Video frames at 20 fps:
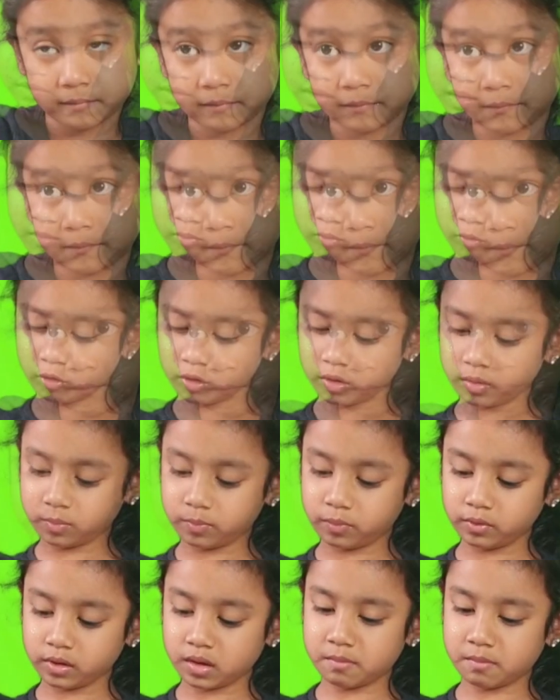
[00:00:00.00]
I'm going to
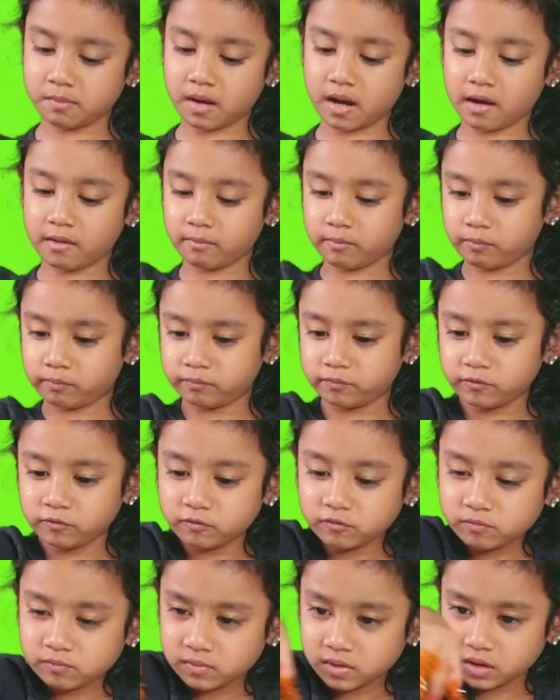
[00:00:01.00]
put the man
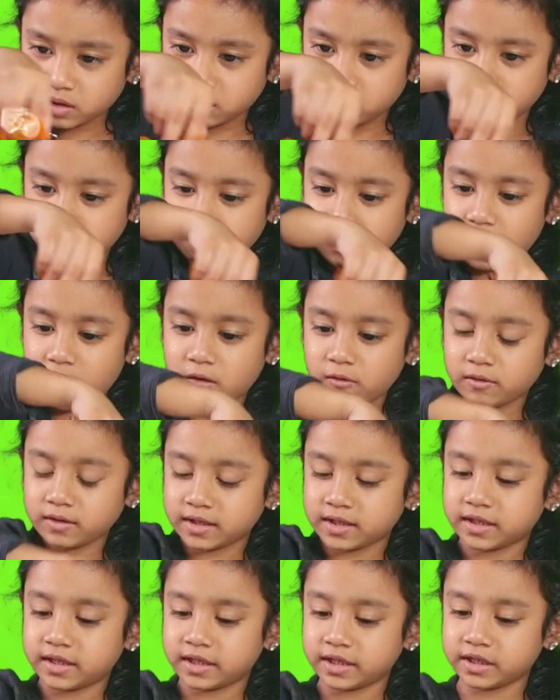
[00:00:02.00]
broom
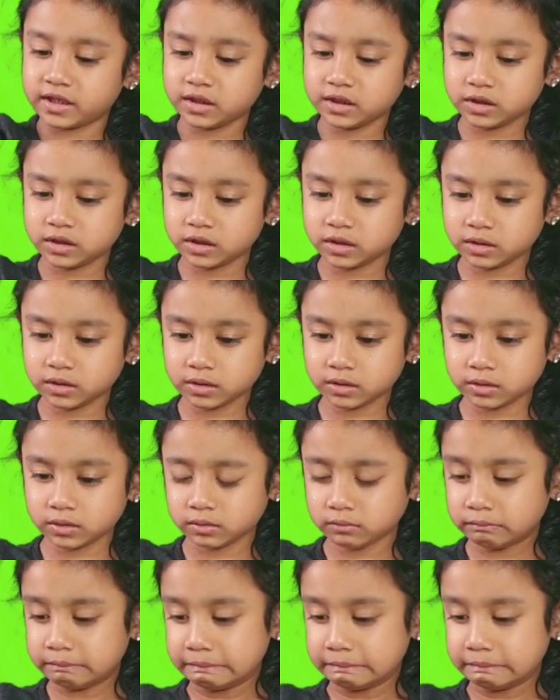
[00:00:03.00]
around this,